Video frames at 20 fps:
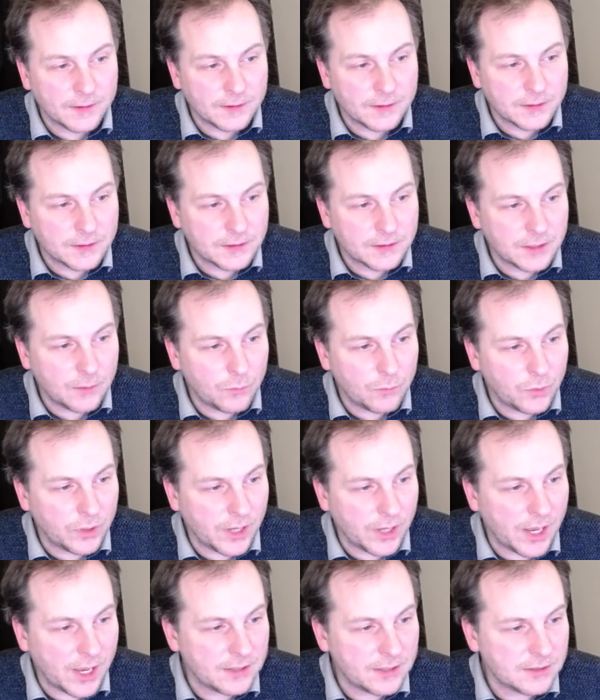Someone
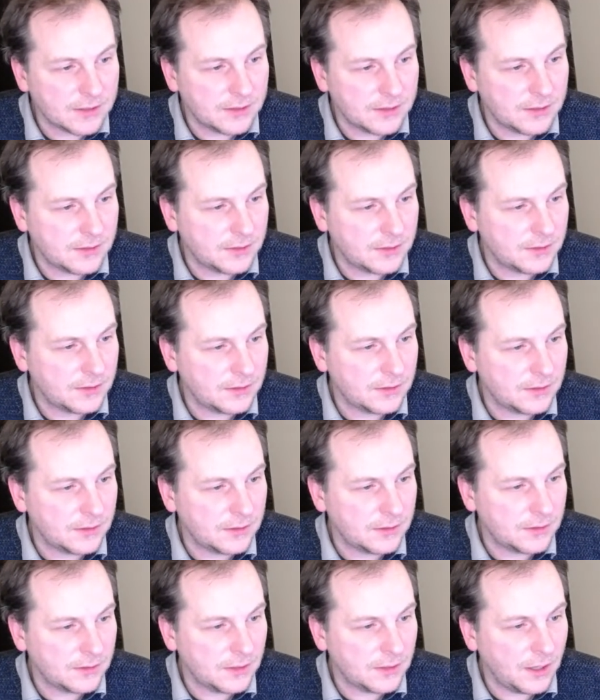
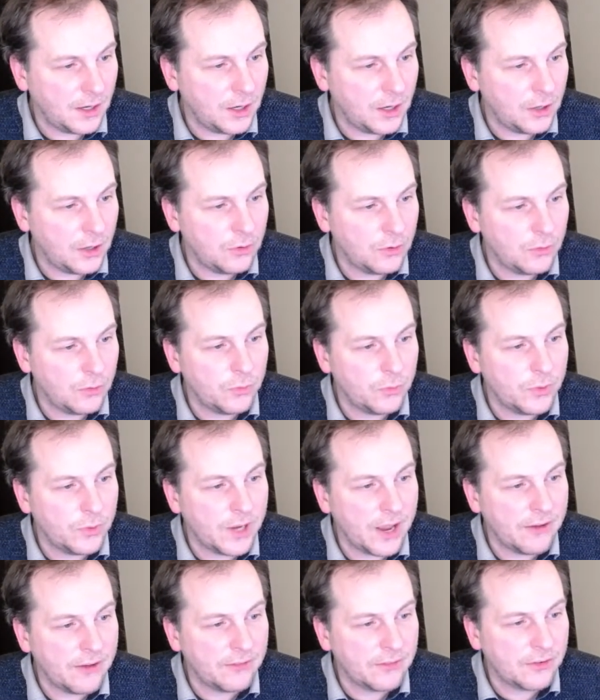asked. Oh, we
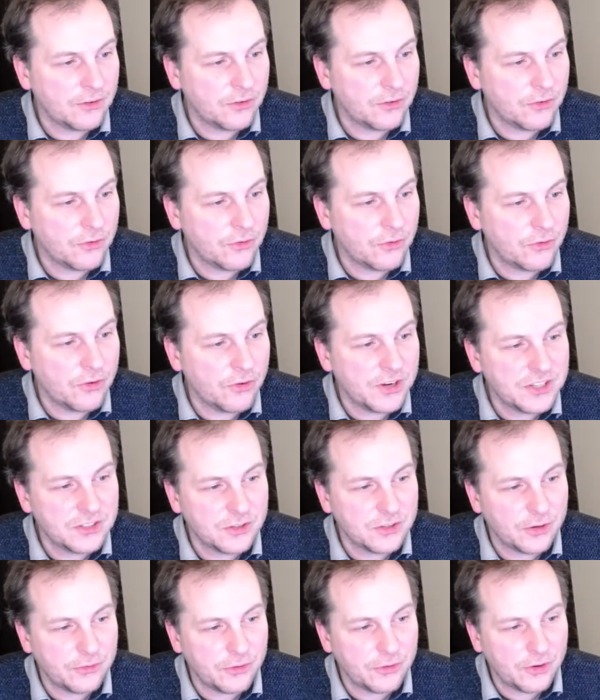have
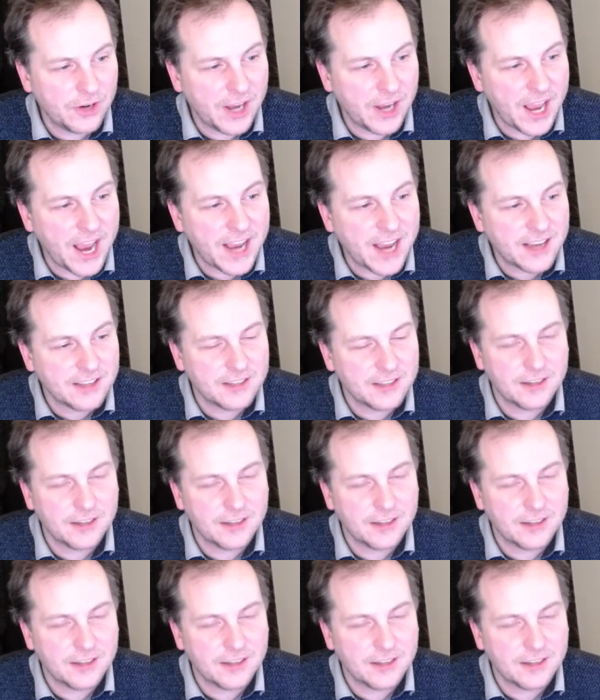Christopher Eck.